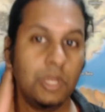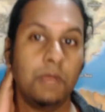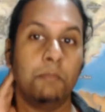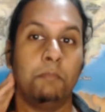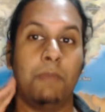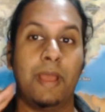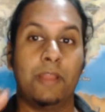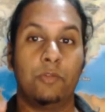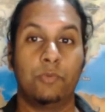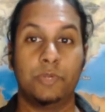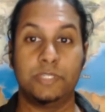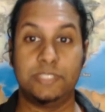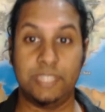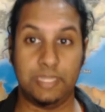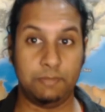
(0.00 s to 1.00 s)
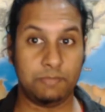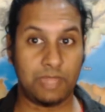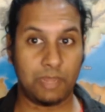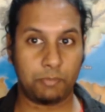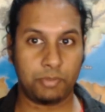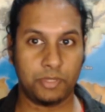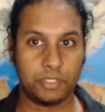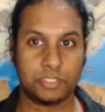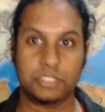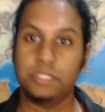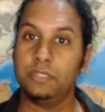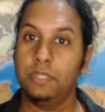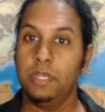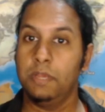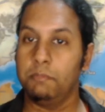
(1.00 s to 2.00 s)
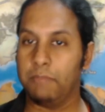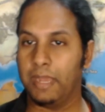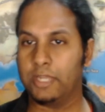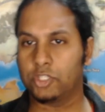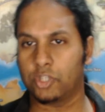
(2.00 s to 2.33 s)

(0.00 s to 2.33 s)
might redeem that person, might